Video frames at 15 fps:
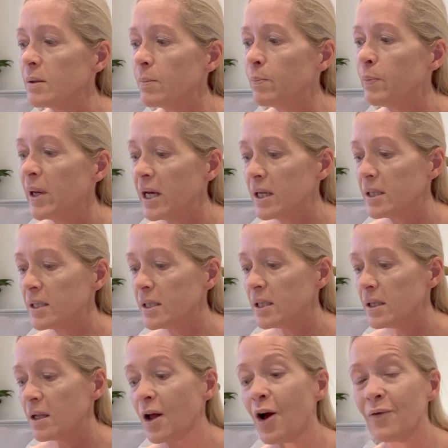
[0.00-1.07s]
But
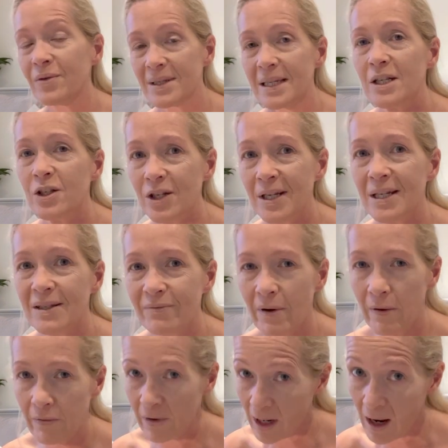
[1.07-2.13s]
obviously she is
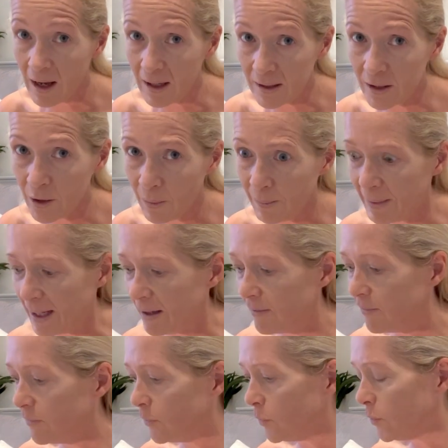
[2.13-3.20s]
very reliant on me
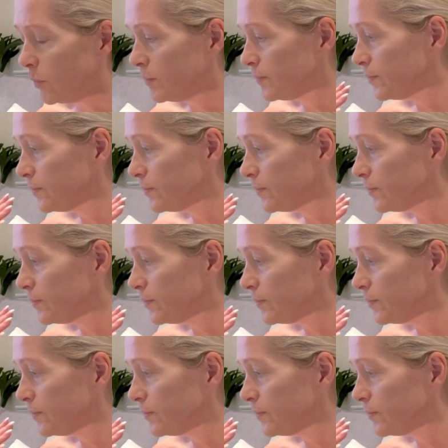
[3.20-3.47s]
for